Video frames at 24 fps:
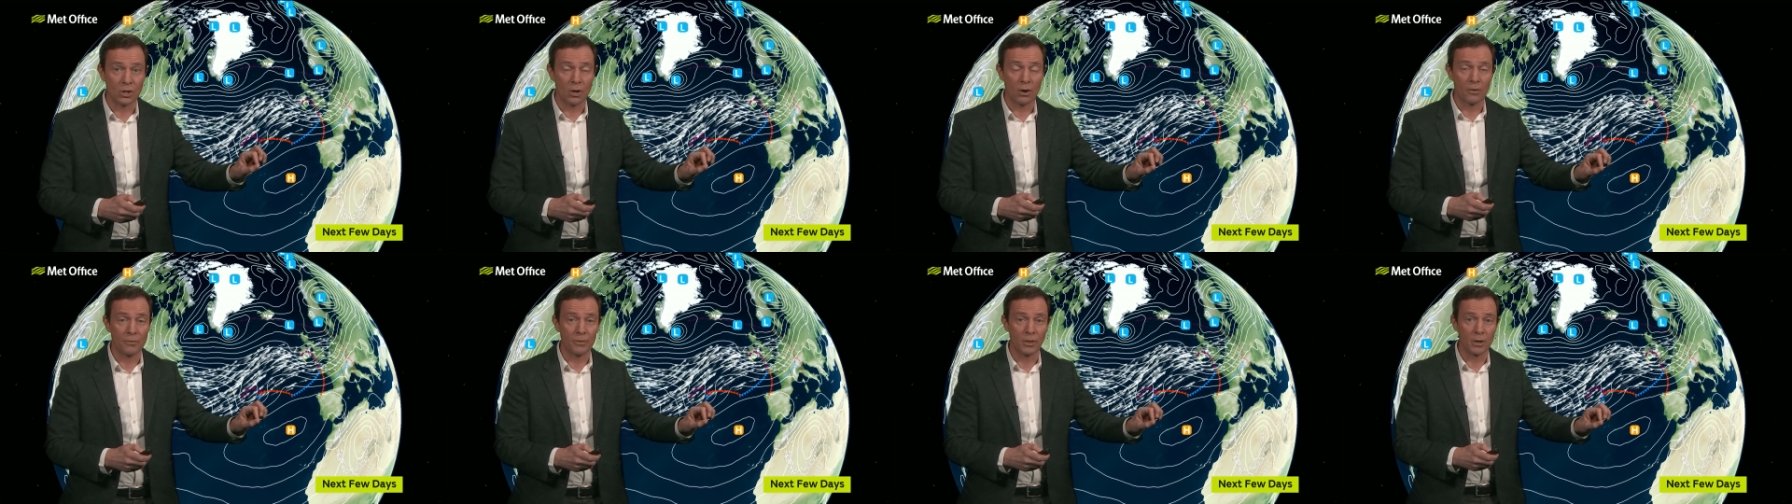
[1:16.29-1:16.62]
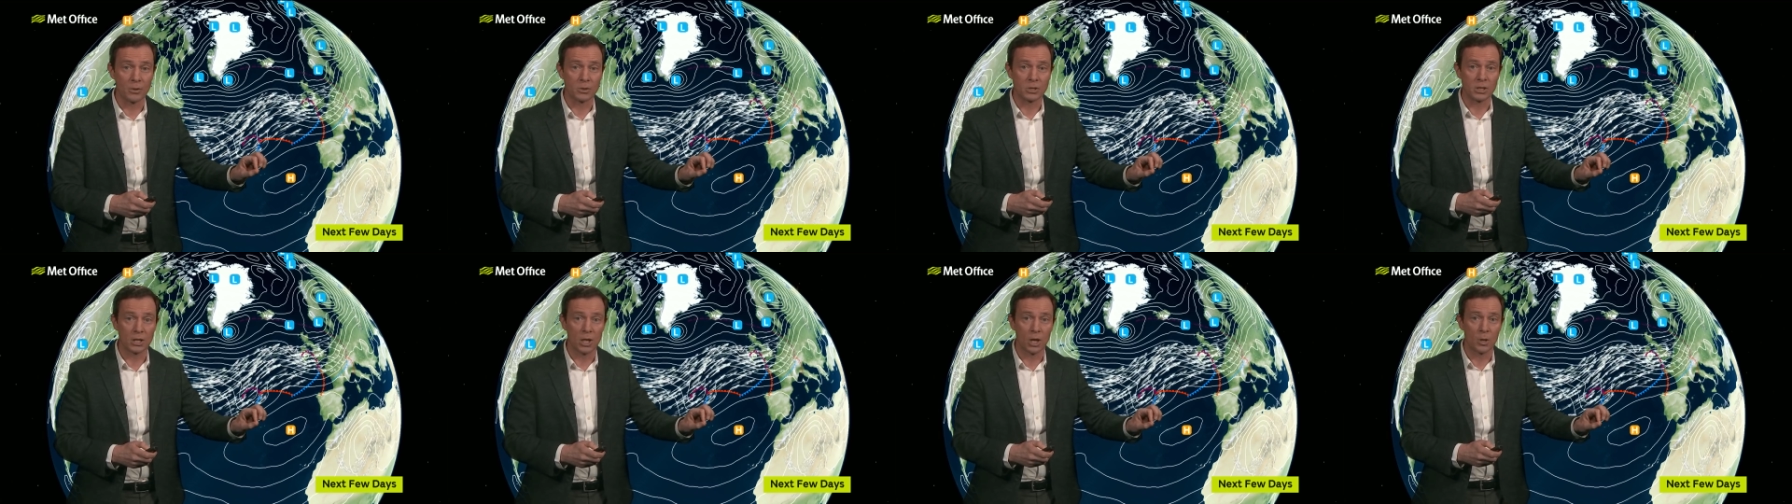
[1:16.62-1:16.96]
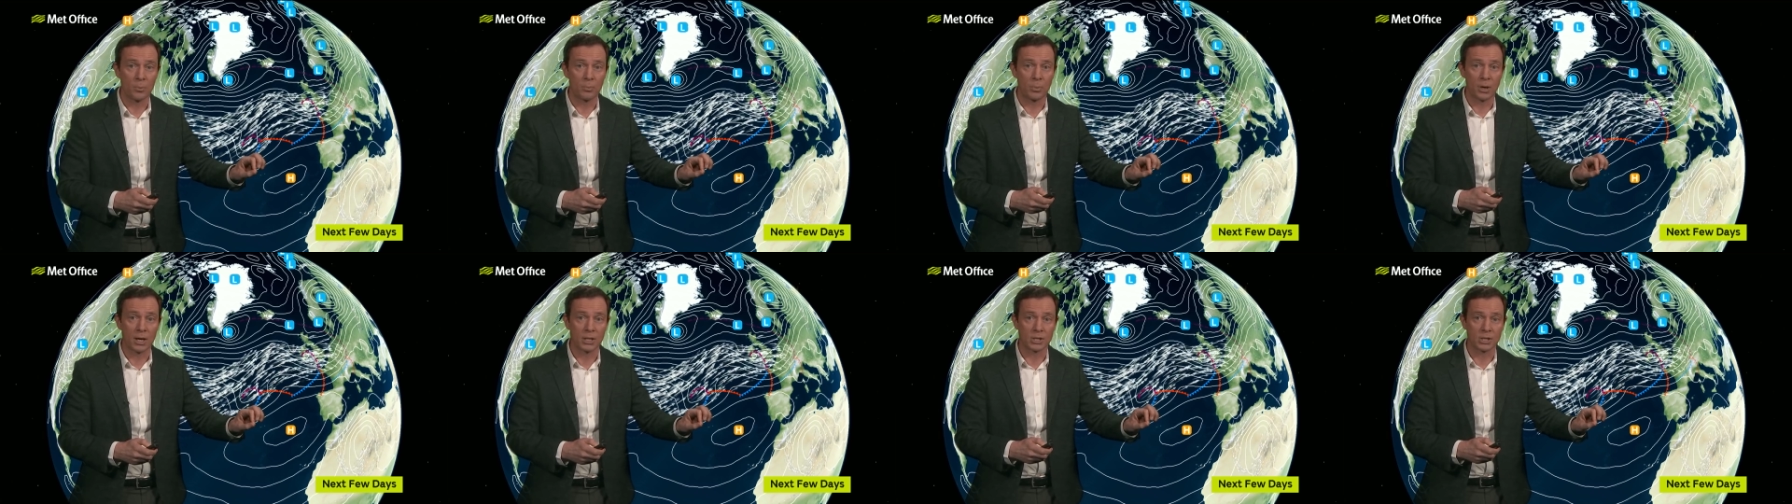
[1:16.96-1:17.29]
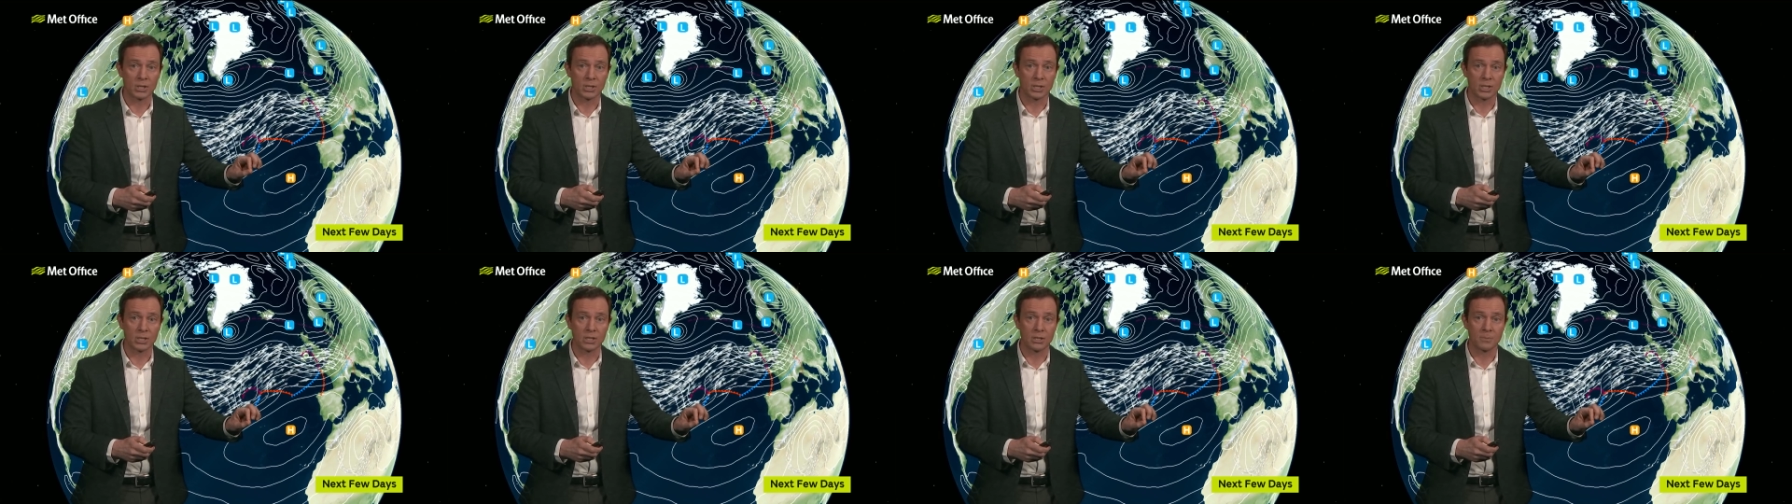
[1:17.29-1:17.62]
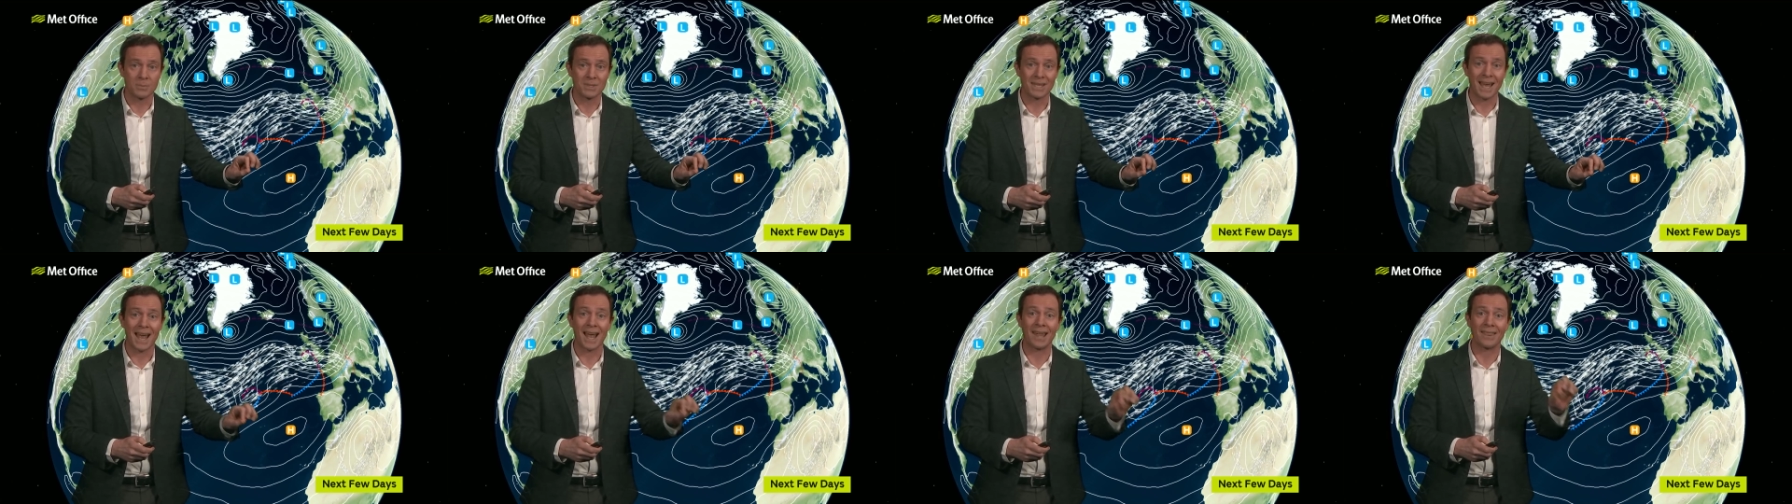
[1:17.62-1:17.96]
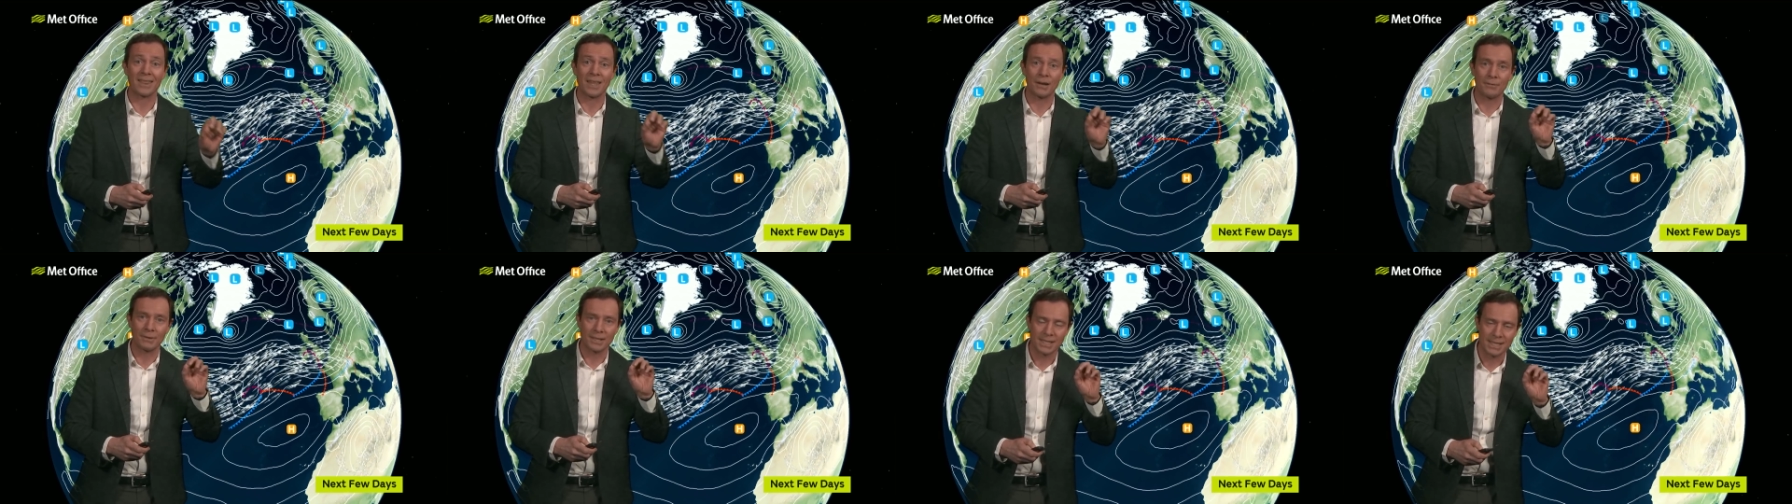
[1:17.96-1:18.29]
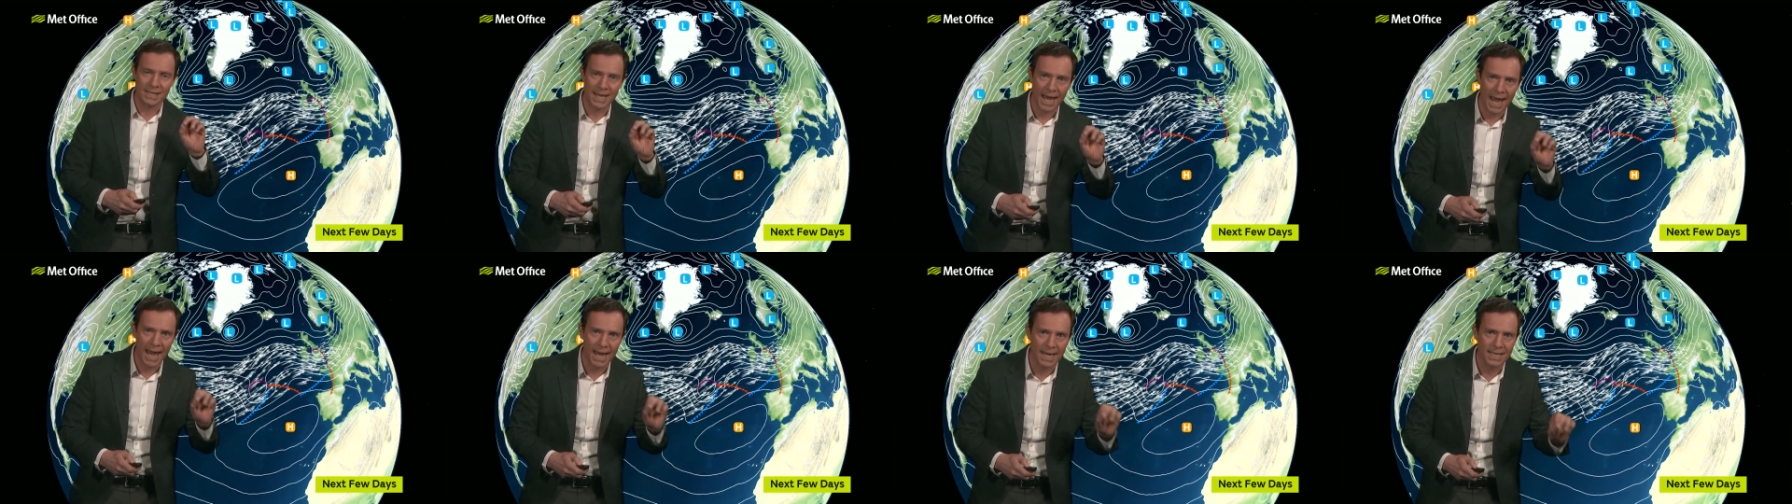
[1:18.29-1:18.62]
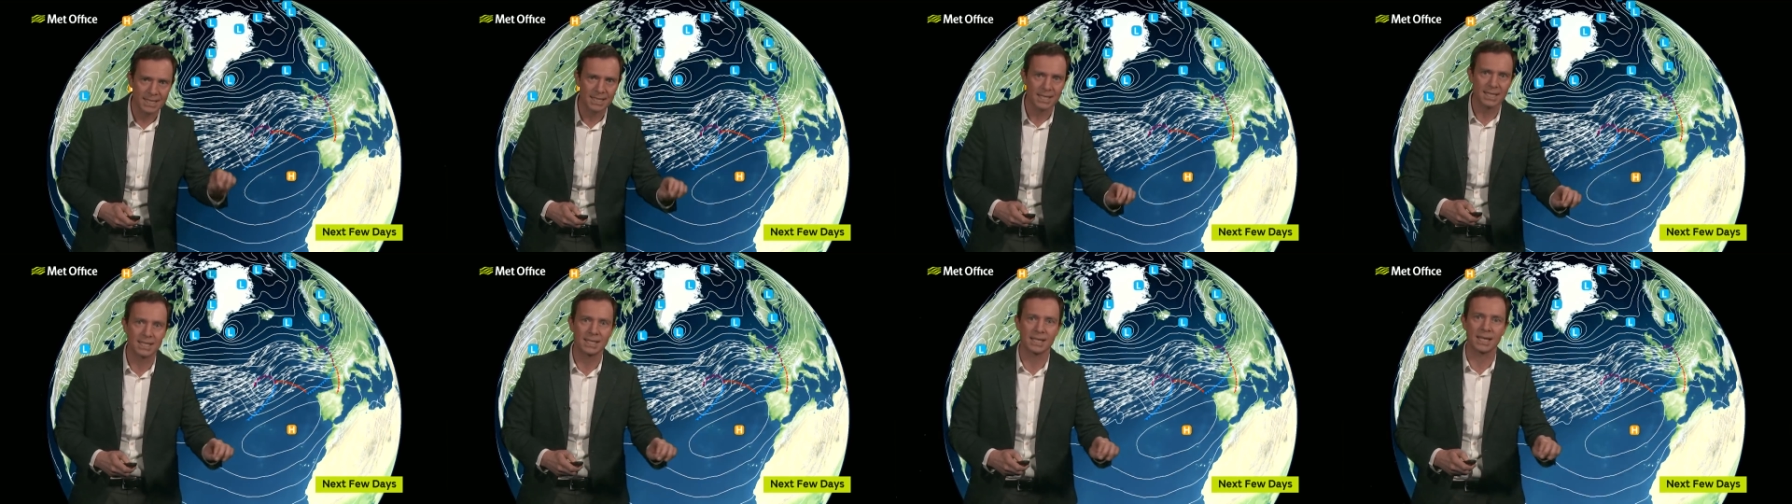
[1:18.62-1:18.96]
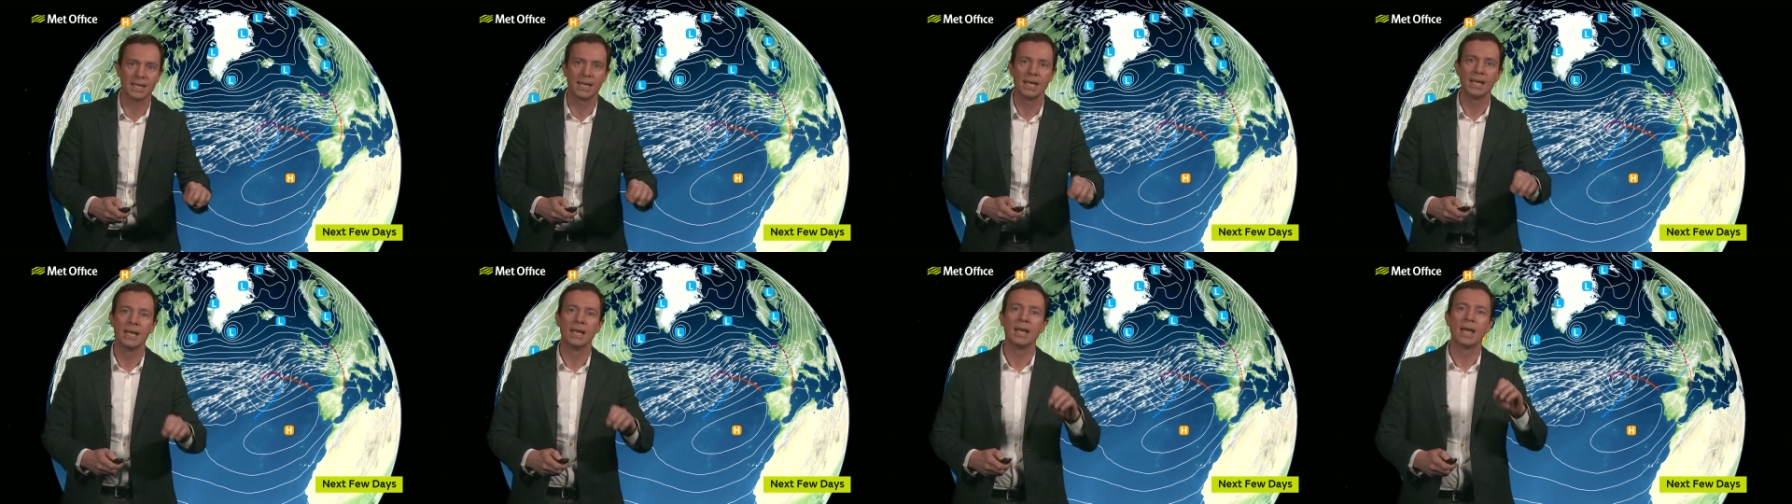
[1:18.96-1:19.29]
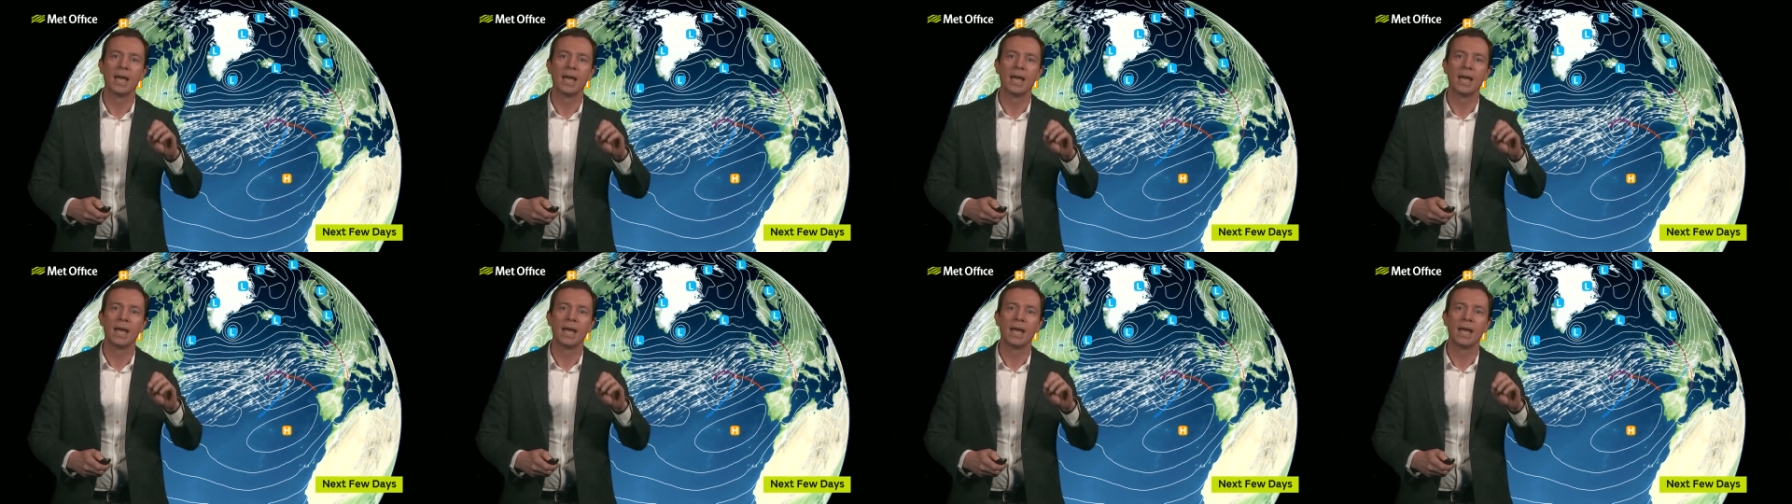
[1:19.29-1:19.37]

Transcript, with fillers: of those low pressure systems and their intensity